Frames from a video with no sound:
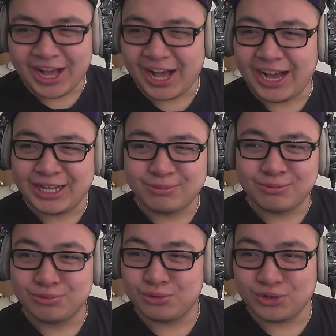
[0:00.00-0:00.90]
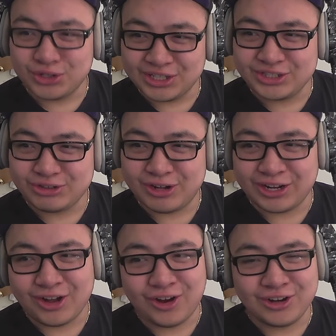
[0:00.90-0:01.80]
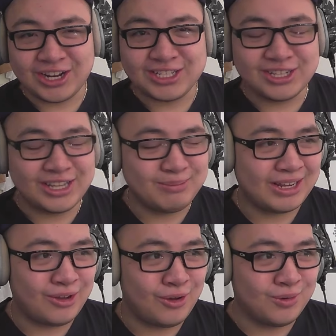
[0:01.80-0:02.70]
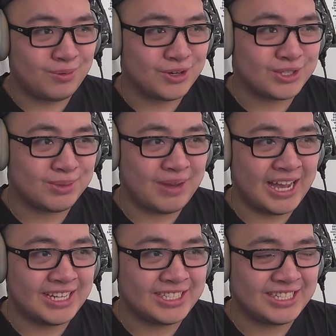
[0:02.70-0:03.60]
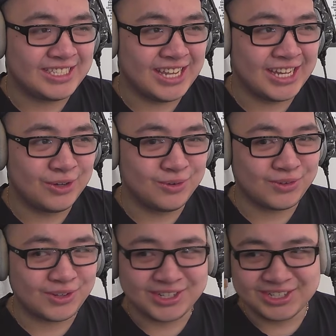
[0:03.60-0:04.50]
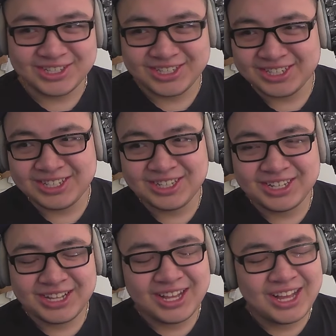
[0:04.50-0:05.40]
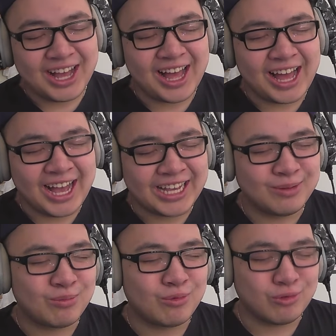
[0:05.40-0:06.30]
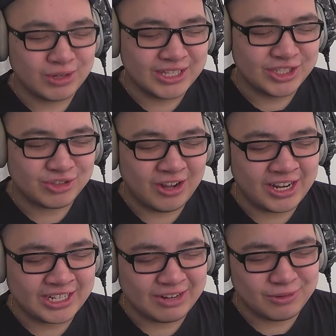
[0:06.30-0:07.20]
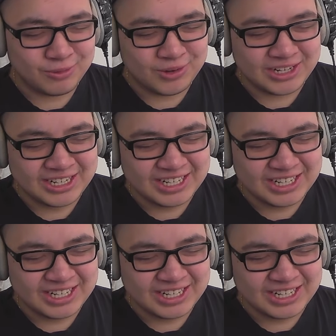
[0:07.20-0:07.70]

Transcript: I am really trying hard not to let my own personal biases take over. I am really trying, everyone.